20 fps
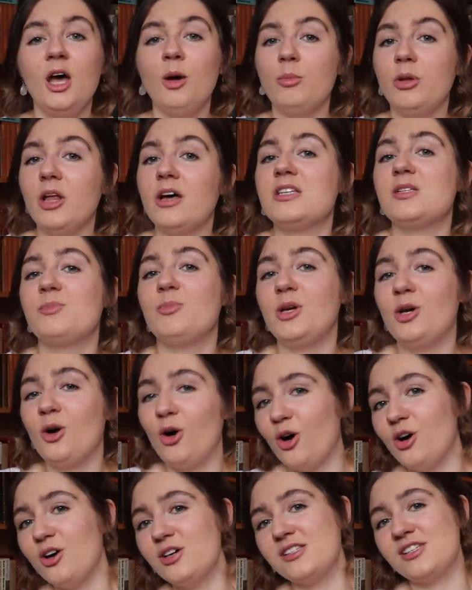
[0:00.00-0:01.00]
Plus,
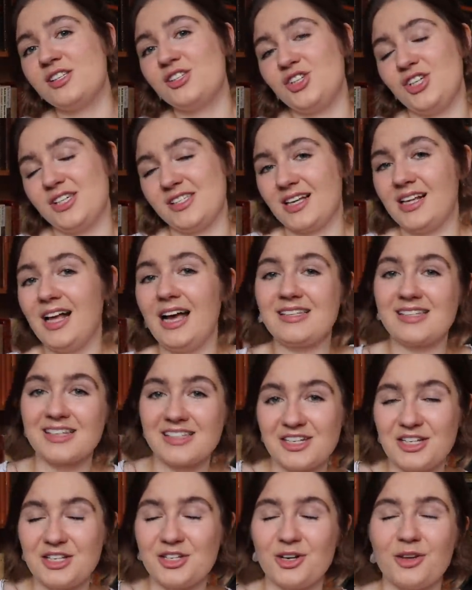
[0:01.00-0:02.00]
because she is a
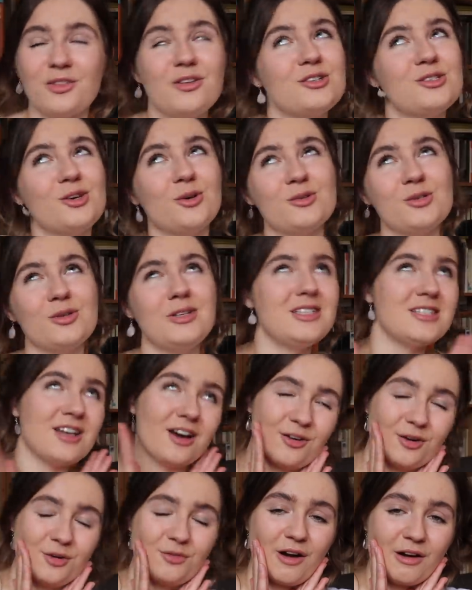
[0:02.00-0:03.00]
classics teacher, there's also a
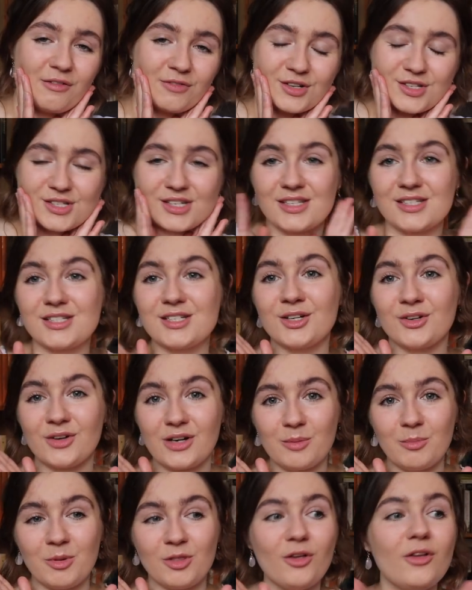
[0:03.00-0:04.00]
ton of references to
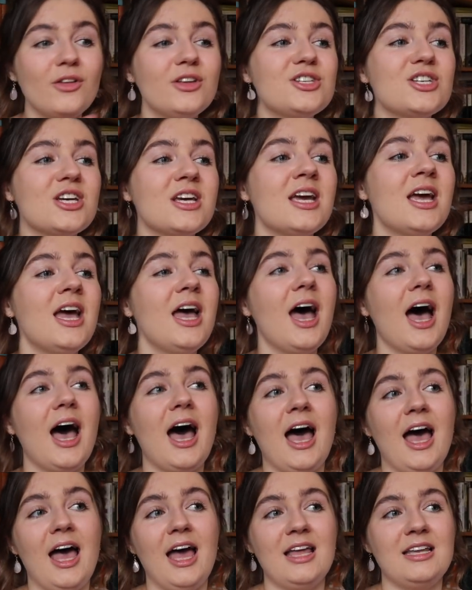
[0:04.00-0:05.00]
Greek mythology
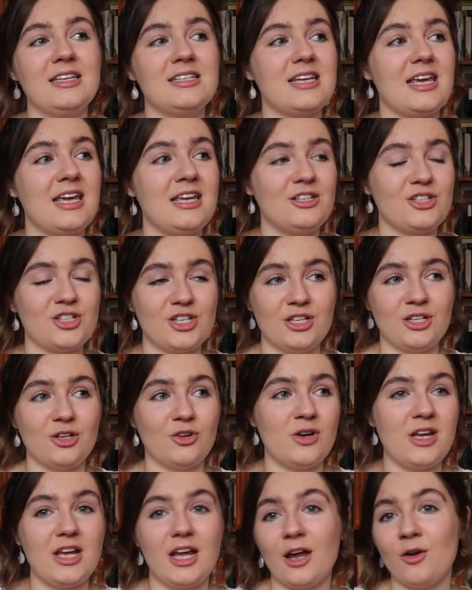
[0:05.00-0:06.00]
and ancient
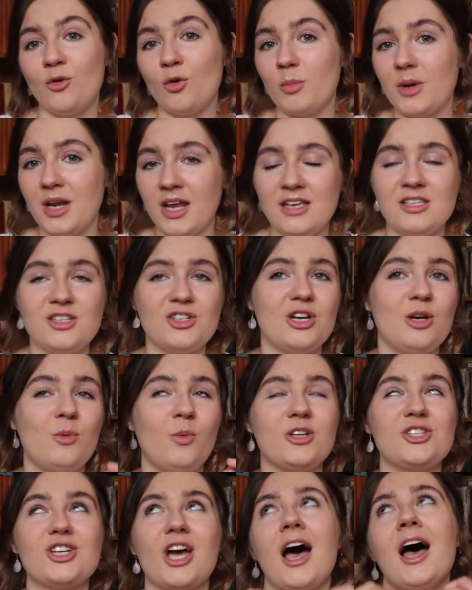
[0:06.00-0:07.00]
Greek and Roman history,
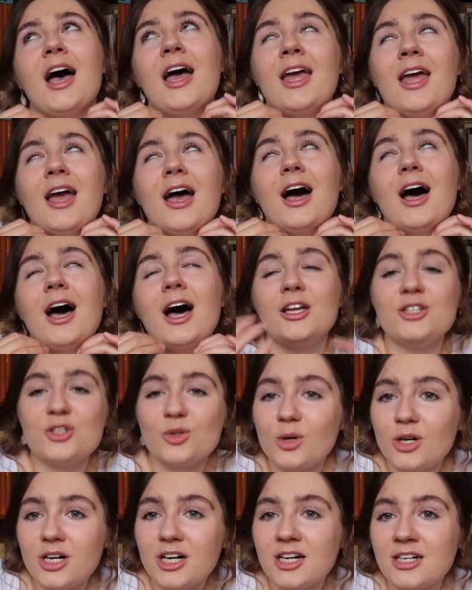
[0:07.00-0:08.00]
which I
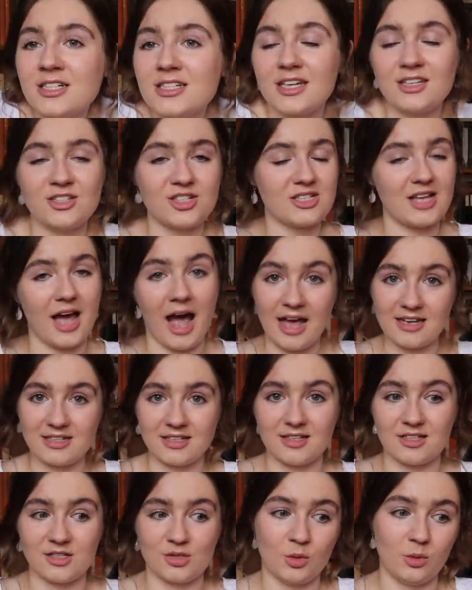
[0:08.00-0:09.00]
adored. It just
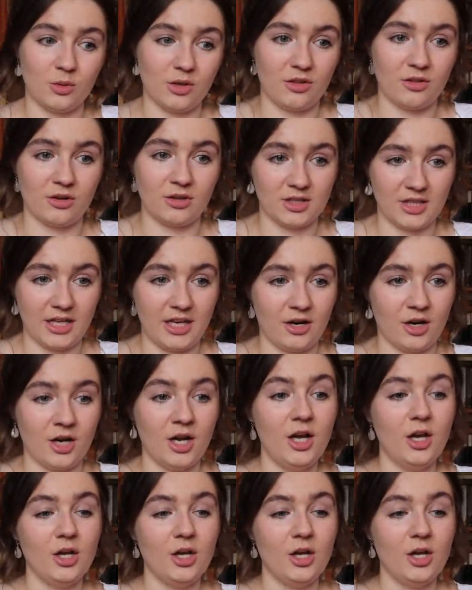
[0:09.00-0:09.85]
added this whole other layer